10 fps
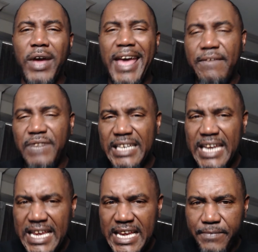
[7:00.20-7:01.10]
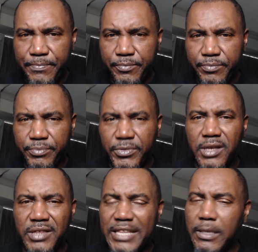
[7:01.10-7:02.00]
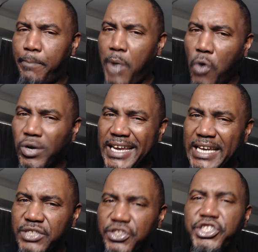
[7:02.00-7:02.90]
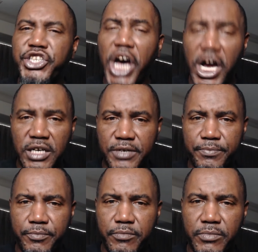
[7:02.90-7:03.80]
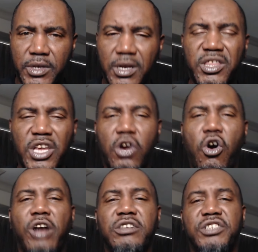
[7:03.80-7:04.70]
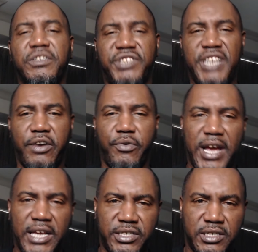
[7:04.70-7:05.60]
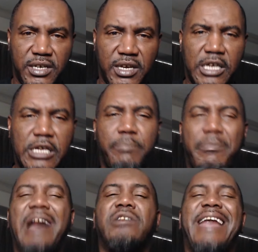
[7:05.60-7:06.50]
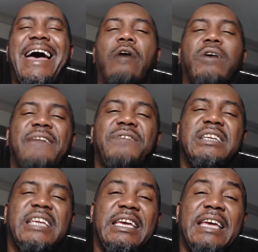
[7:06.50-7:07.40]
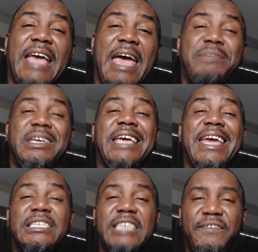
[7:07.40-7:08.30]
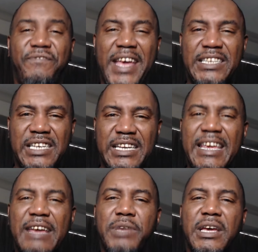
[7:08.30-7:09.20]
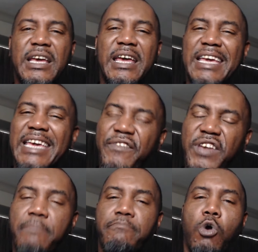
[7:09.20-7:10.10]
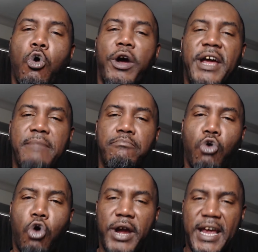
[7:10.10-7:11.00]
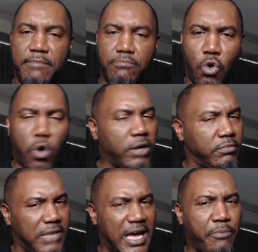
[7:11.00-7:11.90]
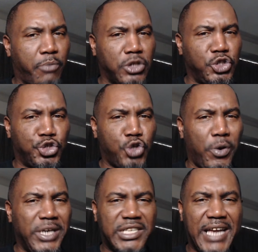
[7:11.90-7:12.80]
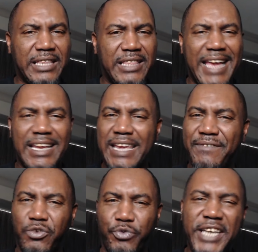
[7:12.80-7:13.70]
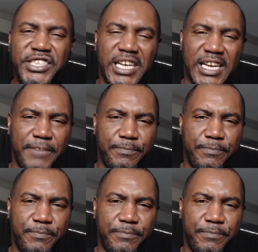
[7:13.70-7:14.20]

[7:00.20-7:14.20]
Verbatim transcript: Heavy D that the police took the cartons of cigarettes. By now, Heavy D had began to invest in him and give him more and more and more. I brought you stories like that even recently,